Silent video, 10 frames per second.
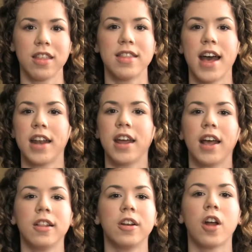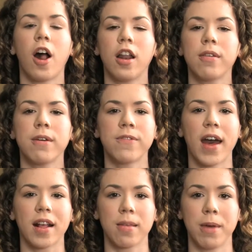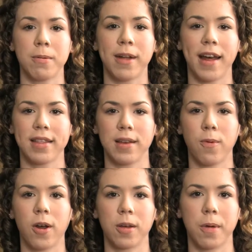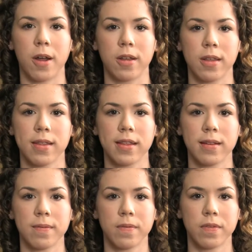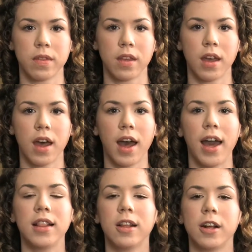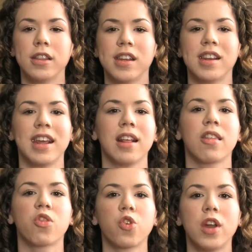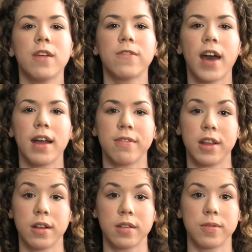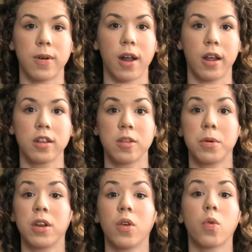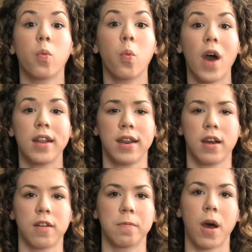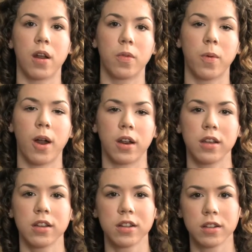Then I learned all of the facts about plastic water bottles. I learned that it takes 3 to 5 liters of water to produce 1 liter of bottled water.